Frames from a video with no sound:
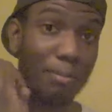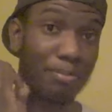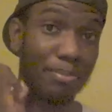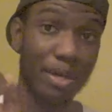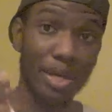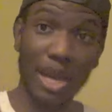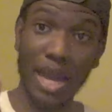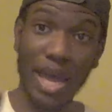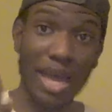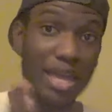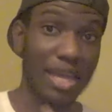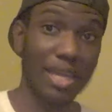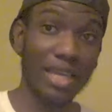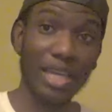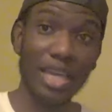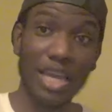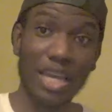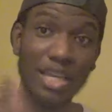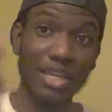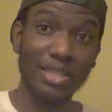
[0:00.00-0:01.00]
But hey,
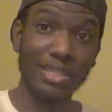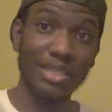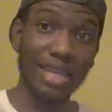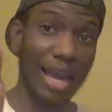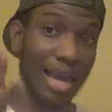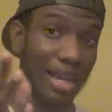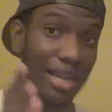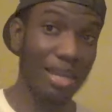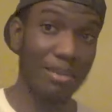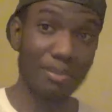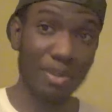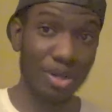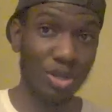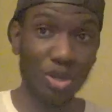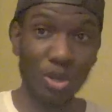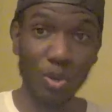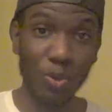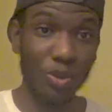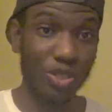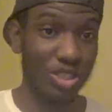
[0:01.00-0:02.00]
y'all let me
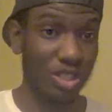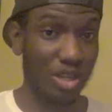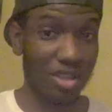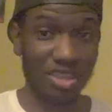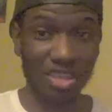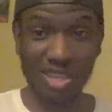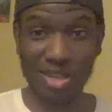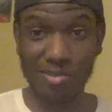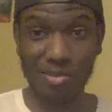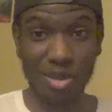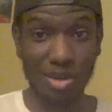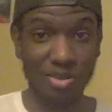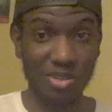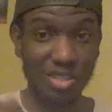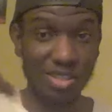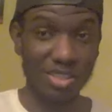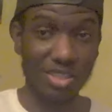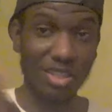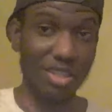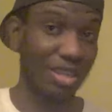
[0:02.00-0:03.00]
know what y'all thought about
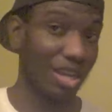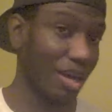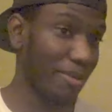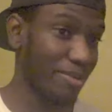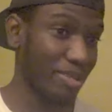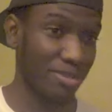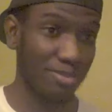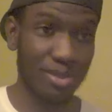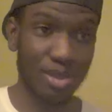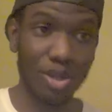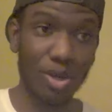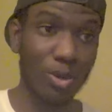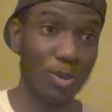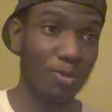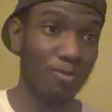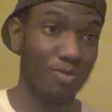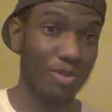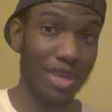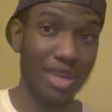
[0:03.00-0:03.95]
this in the comments below.